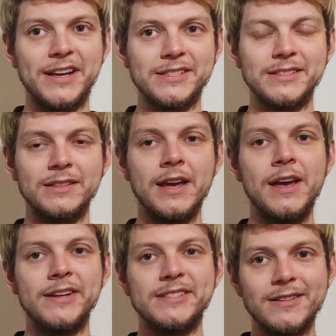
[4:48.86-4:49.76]
Manson,
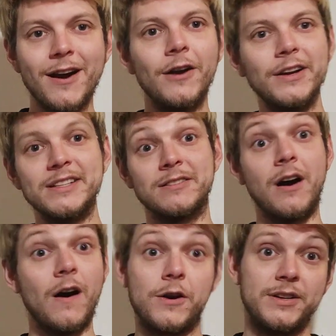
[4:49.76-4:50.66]
starred as an
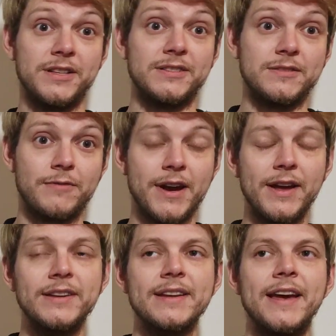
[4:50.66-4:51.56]
artist,
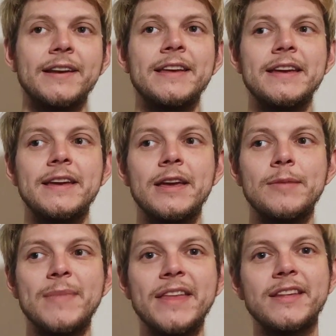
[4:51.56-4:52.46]
right? And
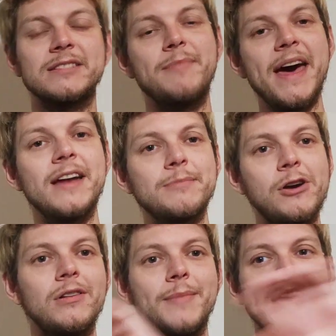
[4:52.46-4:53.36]
he made this band Marilyn